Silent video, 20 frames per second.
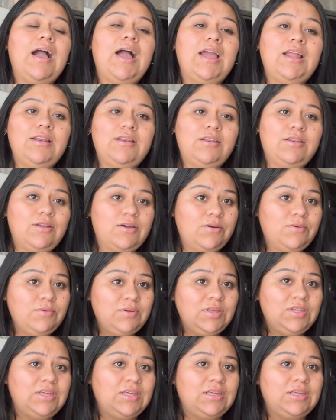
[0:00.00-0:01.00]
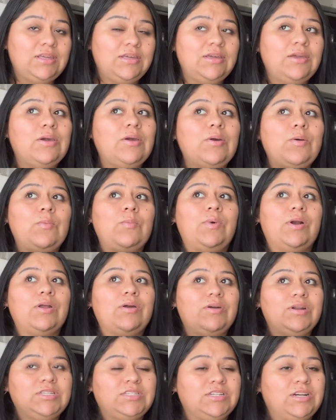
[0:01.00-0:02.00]
I low-key want to
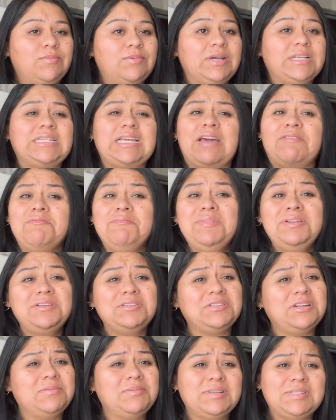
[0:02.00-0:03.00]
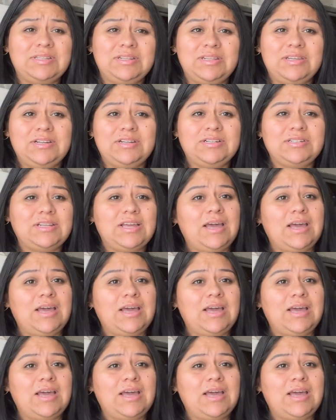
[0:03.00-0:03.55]
go to Starbucks. I haven't been to Starbucks in years.